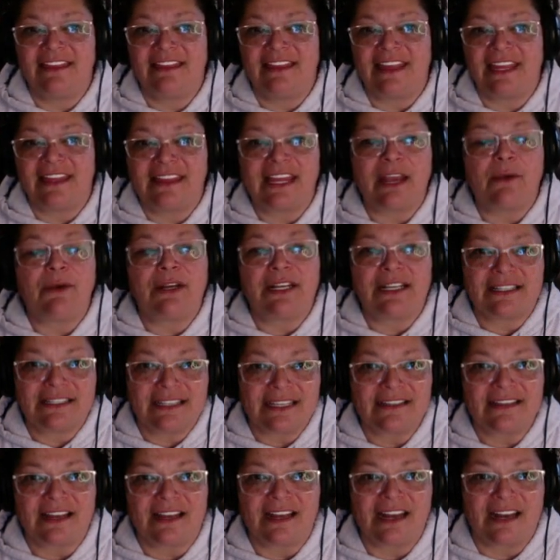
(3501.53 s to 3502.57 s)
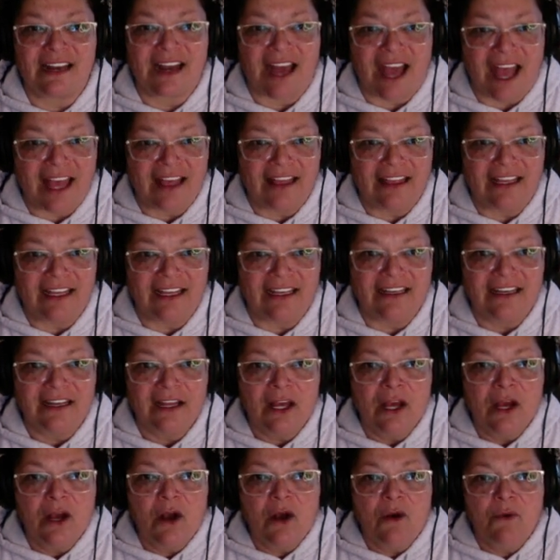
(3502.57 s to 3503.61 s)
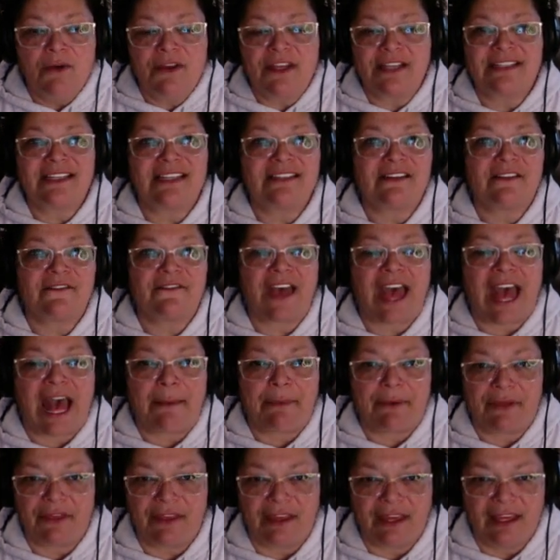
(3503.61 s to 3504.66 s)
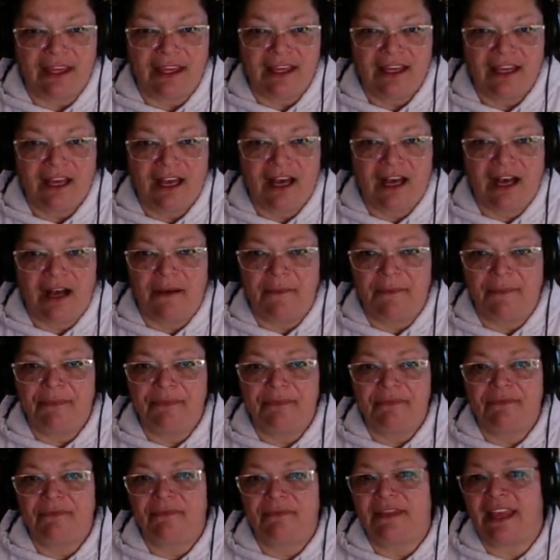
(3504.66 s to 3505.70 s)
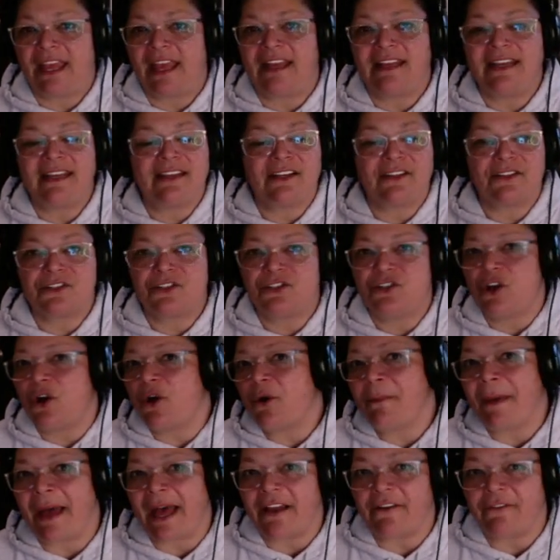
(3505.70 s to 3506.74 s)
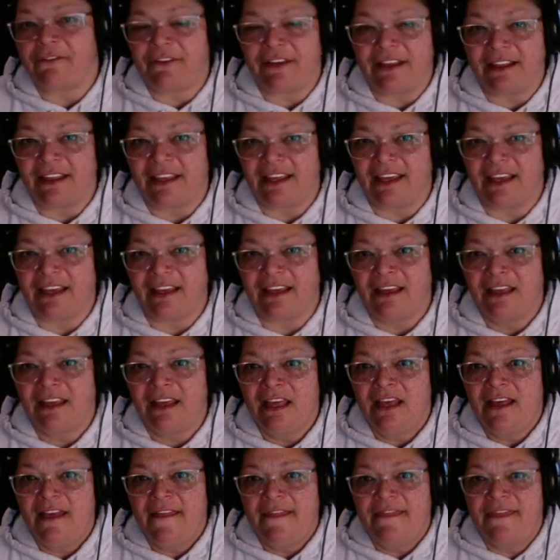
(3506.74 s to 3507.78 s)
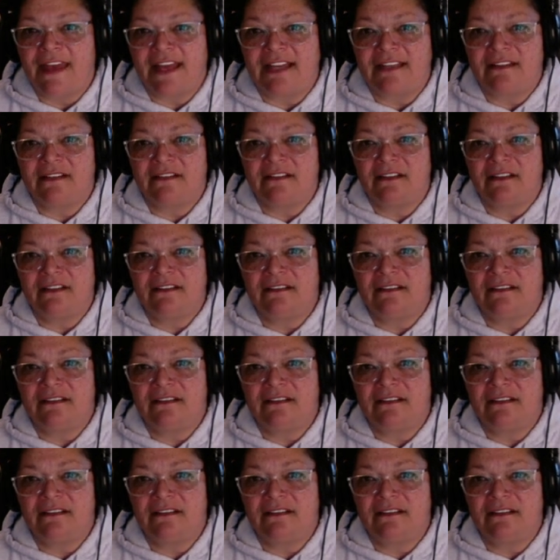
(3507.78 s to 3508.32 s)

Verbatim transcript: that they would exist on an island with a sense of apathy. Um, that there's no bad feeling that